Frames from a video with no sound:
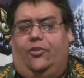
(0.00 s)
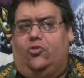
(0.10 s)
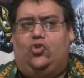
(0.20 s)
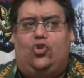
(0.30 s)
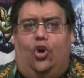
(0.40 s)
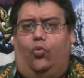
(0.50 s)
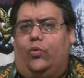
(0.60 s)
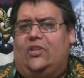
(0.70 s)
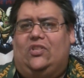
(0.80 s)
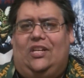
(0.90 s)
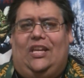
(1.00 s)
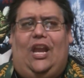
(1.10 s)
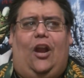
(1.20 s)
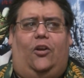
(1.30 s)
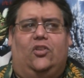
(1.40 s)
There's no reason to
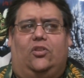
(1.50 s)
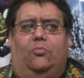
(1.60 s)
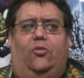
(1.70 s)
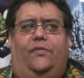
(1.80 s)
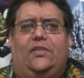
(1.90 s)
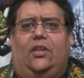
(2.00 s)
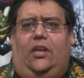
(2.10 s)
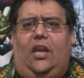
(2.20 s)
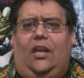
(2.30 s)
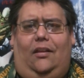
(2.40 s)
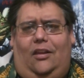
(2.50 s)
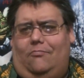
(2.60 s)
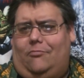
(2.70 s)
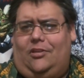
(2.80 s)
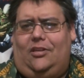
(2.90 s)
care, because the movie's like, yeah, and
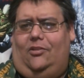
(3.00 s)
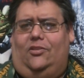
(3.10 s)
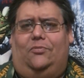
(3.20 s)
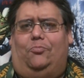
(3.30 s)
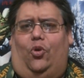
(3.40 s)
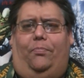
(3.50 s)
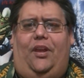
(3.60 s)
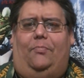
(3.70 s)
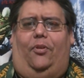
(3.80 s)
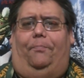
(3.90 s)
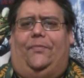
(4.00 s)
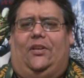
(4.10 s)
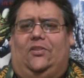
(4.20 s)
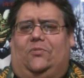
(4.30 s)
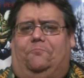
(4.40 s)
he kills more people,
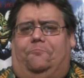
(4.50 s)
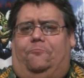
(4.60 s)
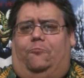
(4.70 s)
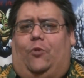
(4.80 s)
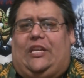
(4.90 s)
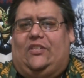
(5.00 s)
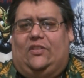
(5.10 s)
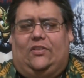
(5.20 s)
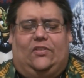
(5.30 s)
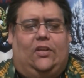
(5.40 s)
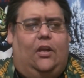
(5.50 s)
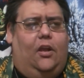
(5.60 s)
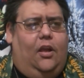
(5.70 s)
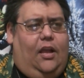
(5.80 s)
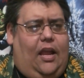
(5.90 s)
because reasons.
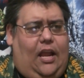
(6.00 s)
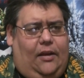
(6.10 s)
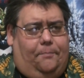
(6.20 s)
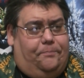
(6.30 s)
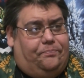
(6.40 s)
And